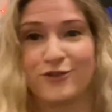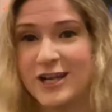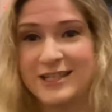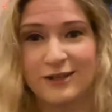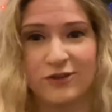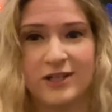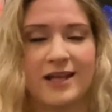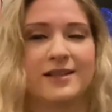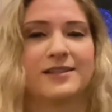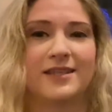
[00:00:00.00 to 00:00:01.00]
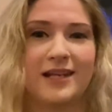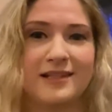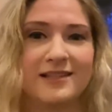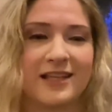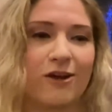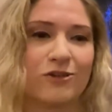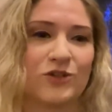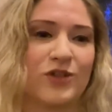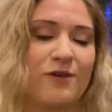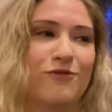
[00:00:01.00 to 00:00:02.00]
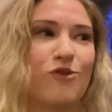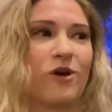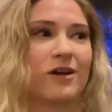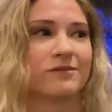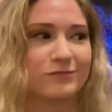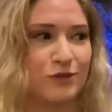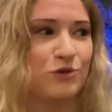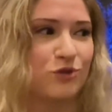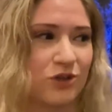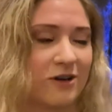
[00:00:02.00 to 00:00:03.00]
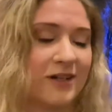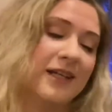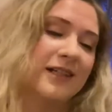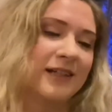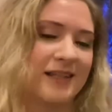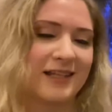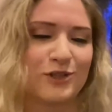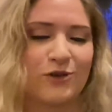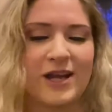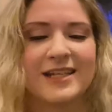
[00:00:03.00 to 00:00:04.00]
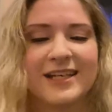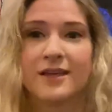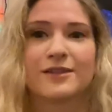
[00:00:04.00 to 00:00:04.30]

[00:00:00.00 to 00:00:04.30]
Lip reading: very different and is setting these characters up for the future. I think it's great.